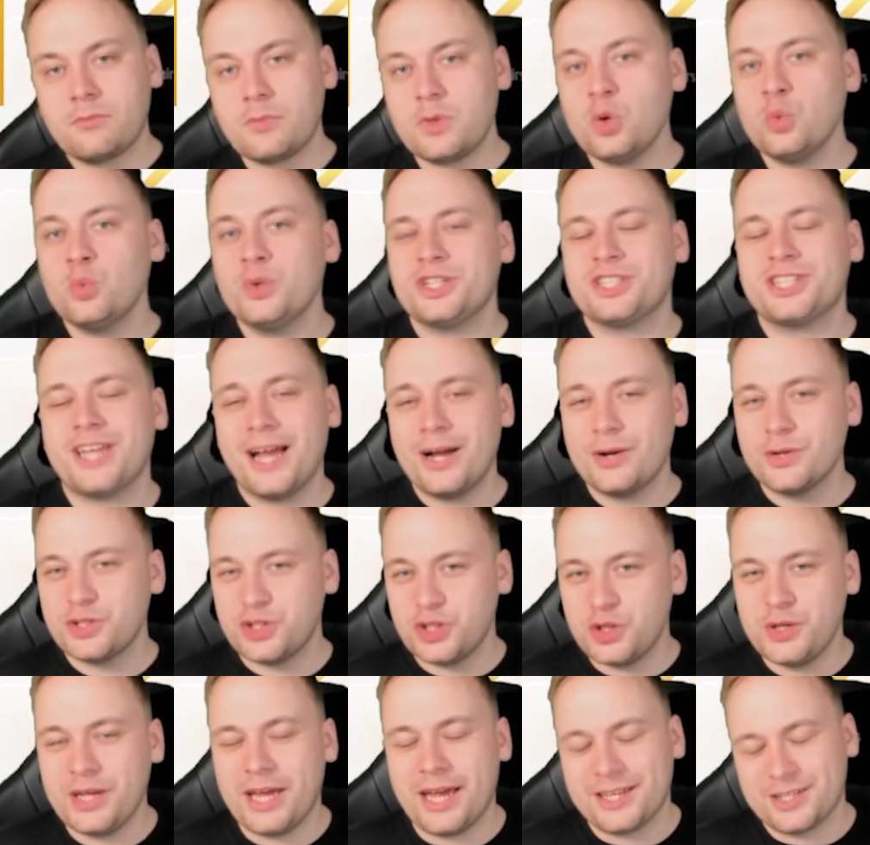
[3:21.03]
which tells you,
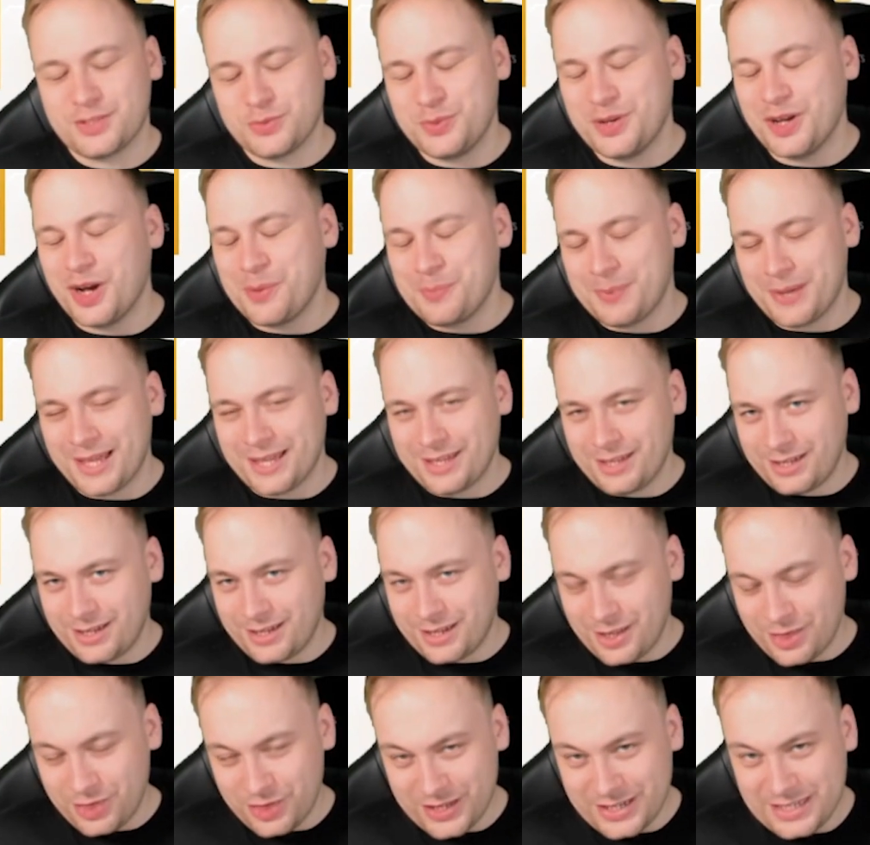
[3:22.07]
yes, we are playing
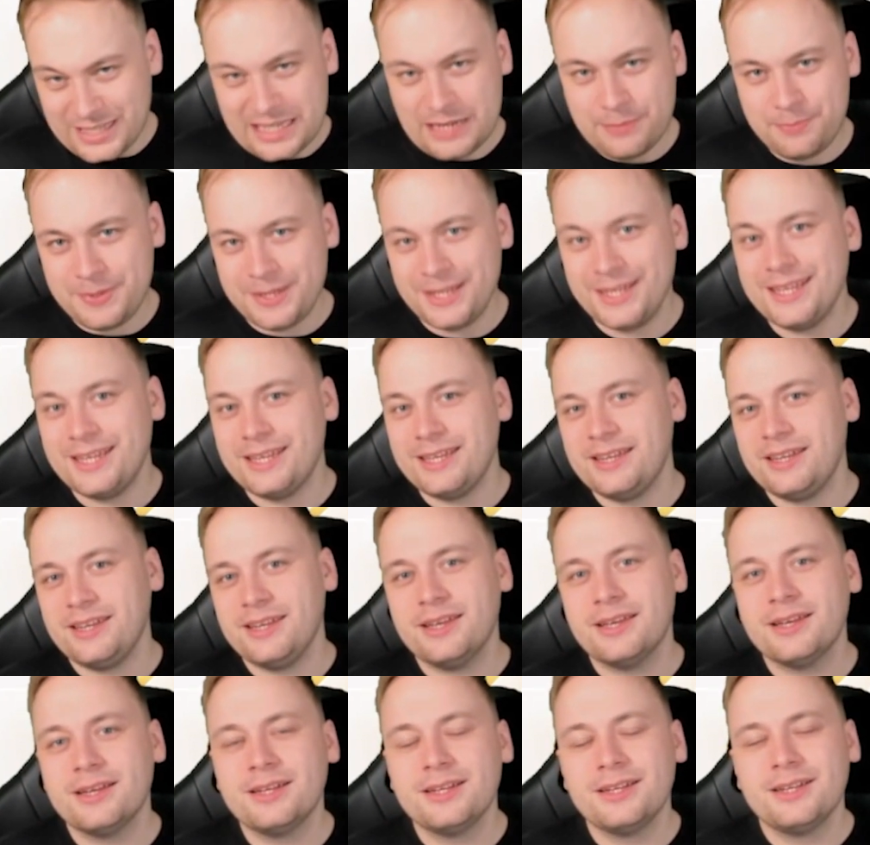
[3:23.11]
the DPE
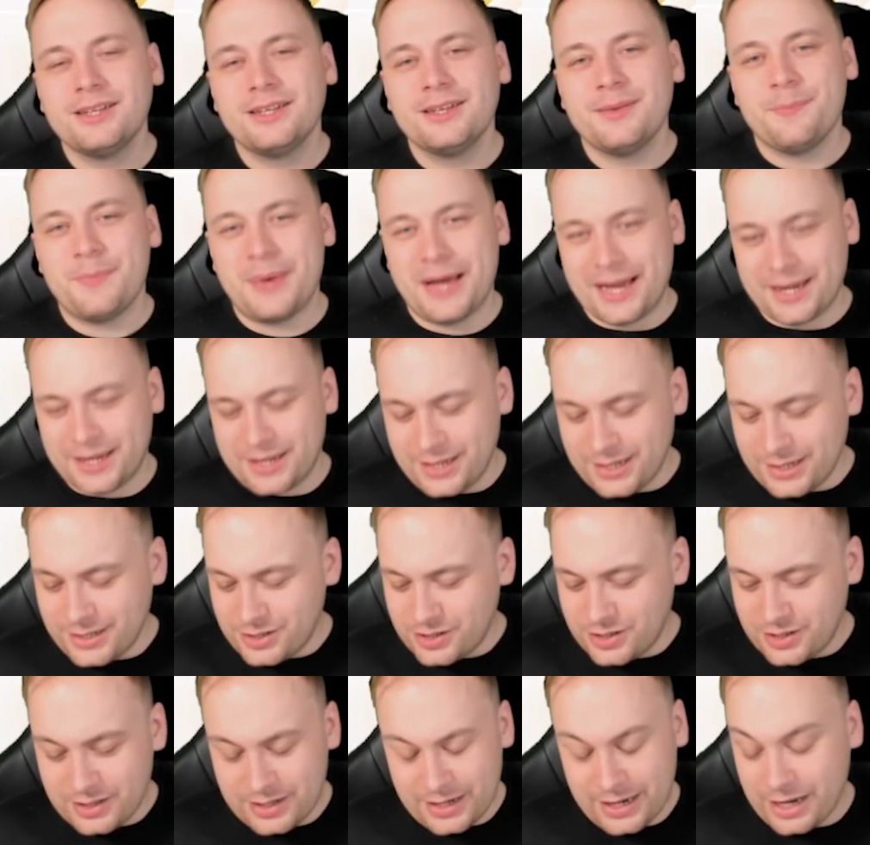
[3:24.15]
package.
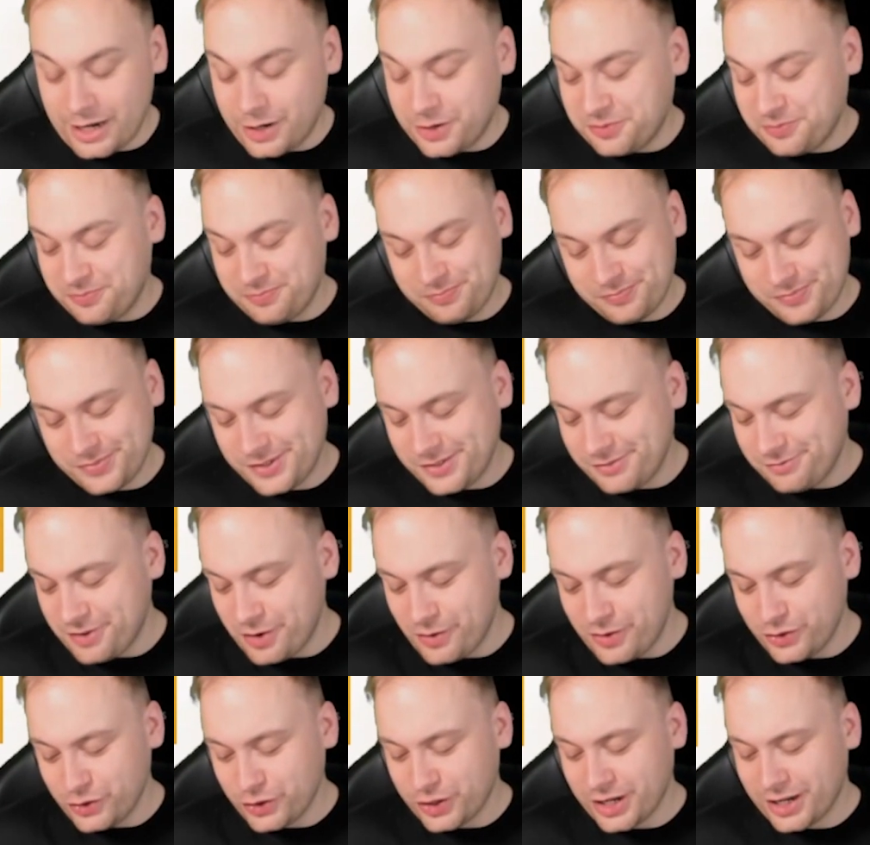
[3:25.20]
Now, very
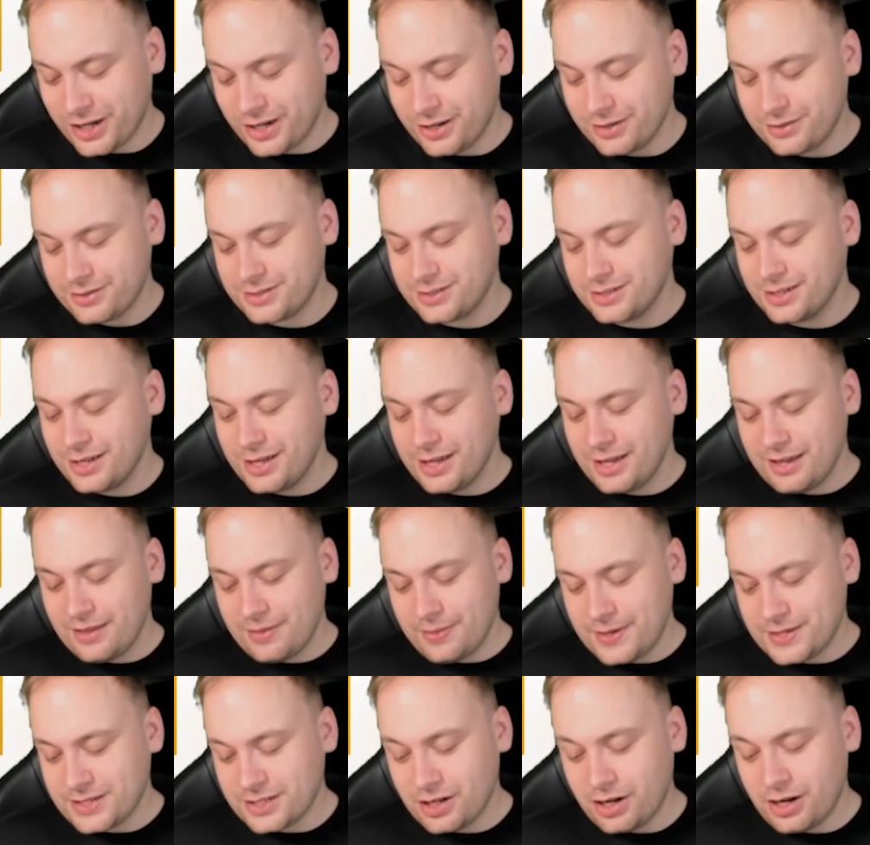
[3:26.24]
good cards.
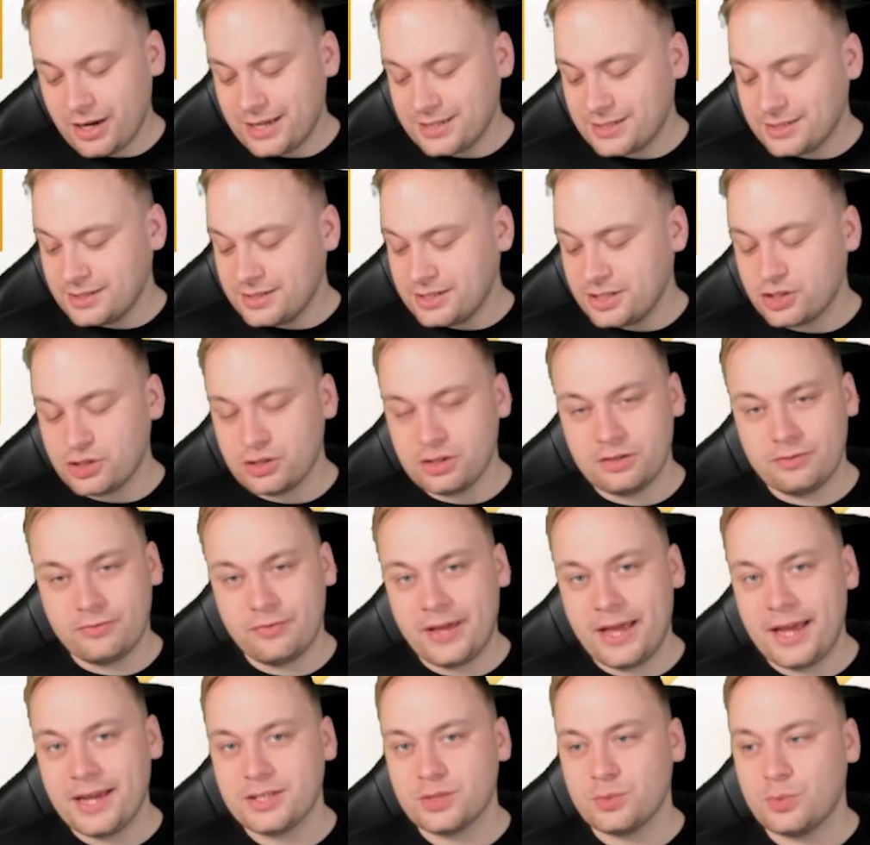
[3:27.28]
This card has an additional
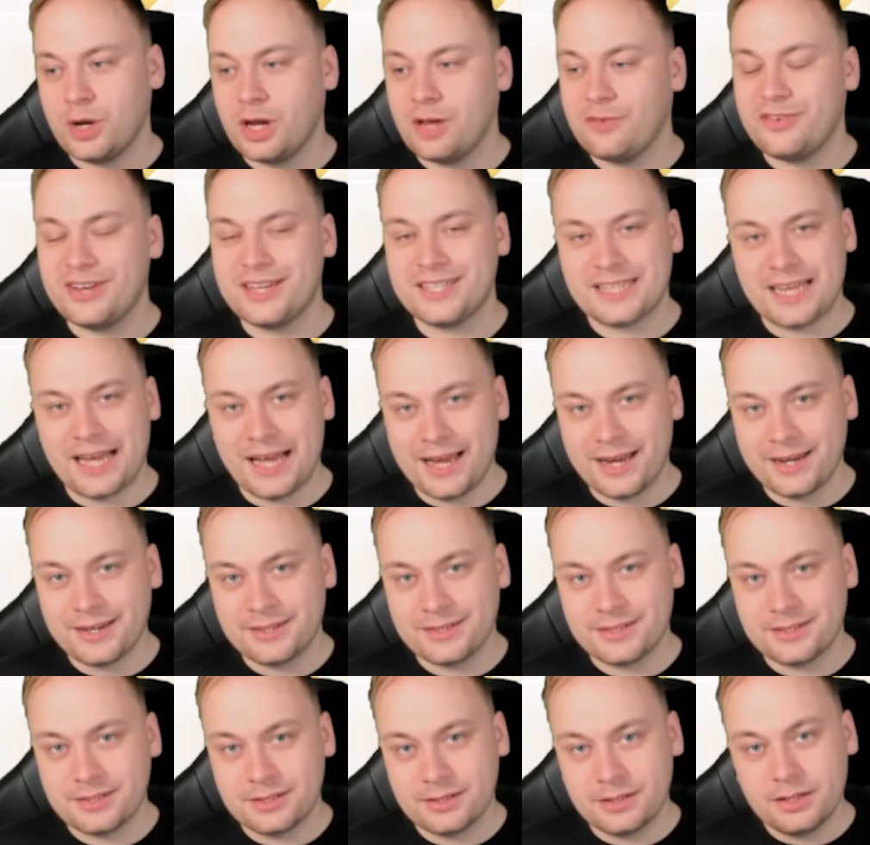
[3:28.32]
effect where if it
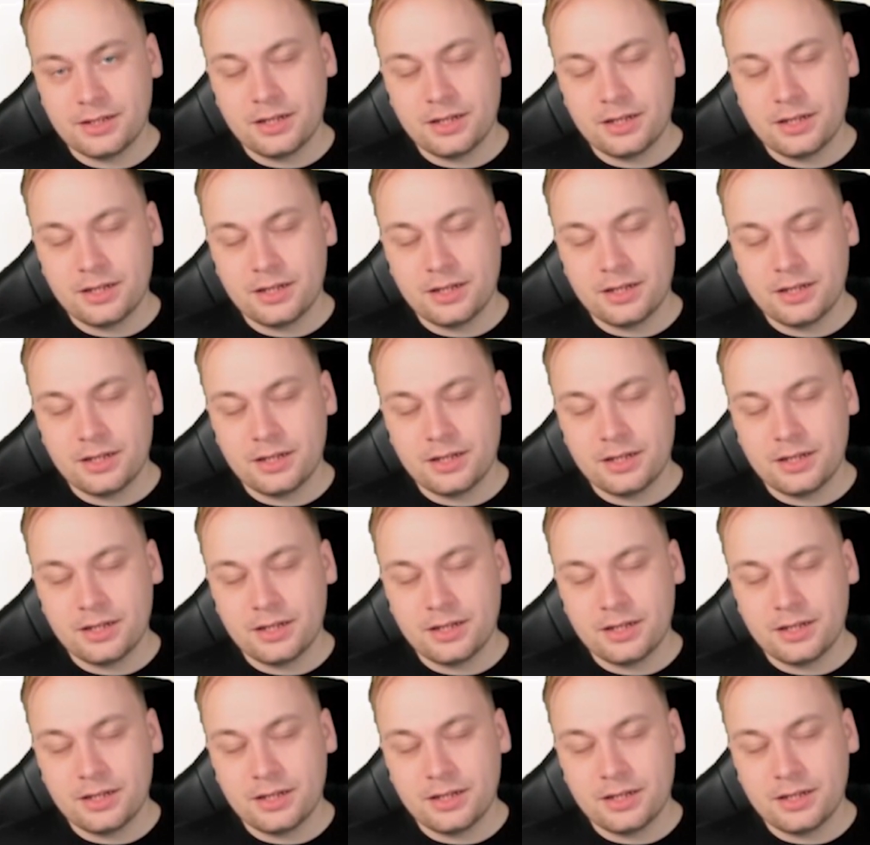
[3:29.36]
attacks,